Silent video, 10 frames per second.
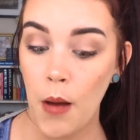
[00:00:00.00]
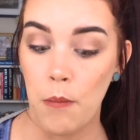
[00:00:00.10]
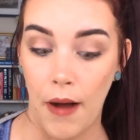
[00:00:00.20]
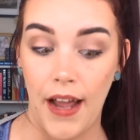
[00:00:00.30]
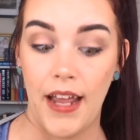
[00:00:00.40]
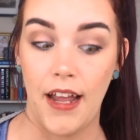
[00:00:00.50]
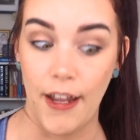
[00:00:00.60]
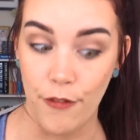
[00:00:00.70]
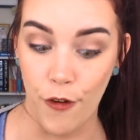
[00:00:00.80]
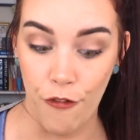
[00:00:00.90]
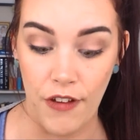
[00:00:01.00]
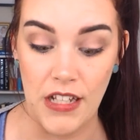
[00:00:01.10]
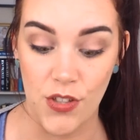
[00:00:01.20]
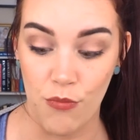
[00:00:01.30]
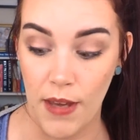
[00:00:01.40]
Buying a full
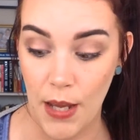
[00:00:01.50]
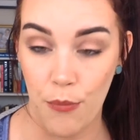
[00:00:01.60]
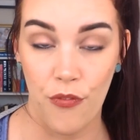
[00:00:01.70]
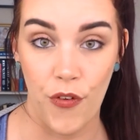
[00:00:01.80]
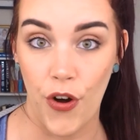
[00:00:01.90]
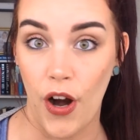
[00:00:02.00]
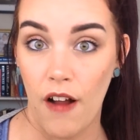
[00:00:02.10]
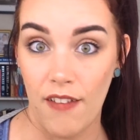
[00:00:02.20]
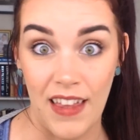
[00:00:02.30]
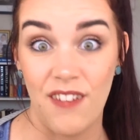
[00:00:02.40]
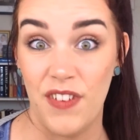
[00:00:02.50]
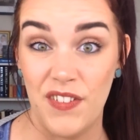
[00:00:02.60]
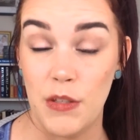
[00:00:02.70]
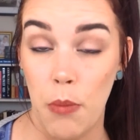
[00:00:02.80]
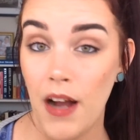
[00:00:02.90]
face of makeup for like
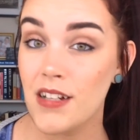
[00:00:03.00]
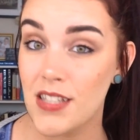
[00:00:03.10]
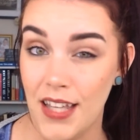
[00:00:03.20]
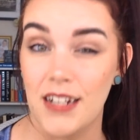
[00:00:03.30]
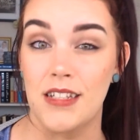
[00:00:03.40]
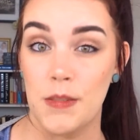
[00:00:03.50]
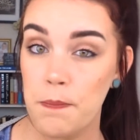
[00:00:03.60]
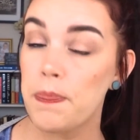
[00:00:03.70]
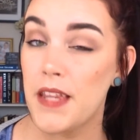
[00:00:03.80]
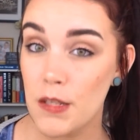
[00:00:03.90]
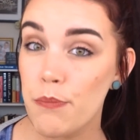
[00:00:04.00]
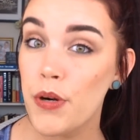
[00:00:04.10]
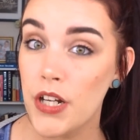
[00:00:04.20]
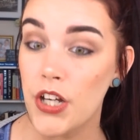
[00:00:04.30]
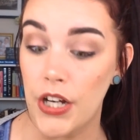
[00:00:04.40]
50 bucks, that's
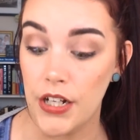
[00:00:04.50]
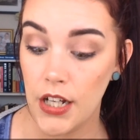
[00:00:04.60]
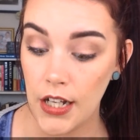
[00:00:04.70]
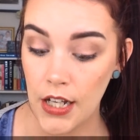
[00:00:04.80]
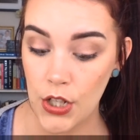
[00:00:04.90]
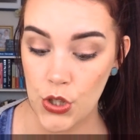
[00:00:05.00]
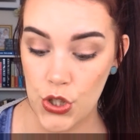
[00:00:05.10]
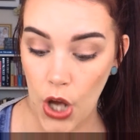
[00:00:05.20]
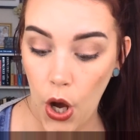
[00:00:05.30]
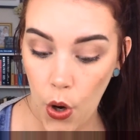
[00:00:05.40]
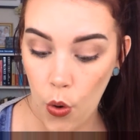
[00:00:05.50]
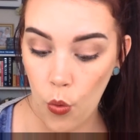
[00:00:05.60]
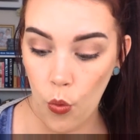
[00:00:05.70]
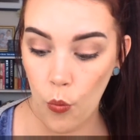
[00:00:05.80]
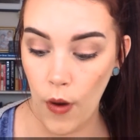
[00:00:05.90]
pretty good.
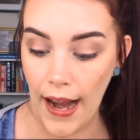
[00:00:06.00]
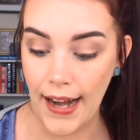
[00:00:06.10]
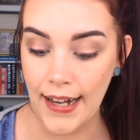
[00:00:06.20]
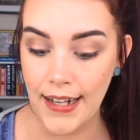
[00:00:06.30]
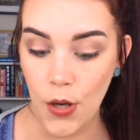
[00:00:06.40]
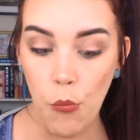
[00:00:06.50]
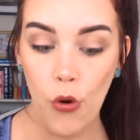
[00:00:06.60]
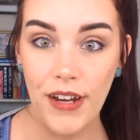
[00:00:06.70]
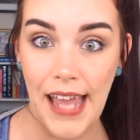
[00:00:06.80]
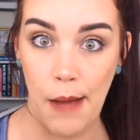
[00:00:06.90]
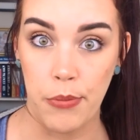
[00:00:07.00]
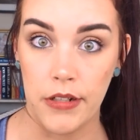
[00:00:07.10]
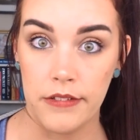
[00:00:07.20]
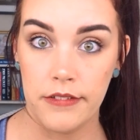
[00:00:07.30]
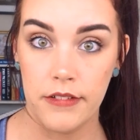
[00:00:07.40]
So no more
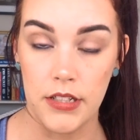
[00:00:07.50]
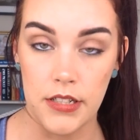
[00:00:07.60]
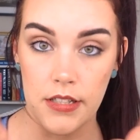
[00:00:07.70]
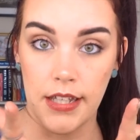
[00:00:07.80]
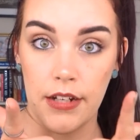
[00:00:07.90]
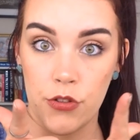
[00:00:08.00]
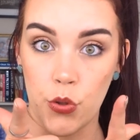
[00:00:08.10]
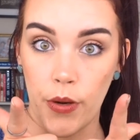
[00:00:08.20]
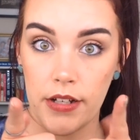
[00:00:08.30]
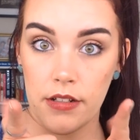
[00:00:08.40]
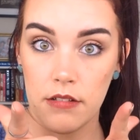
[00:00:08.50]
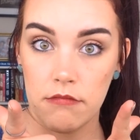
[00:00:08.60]
yapping, let's get to it.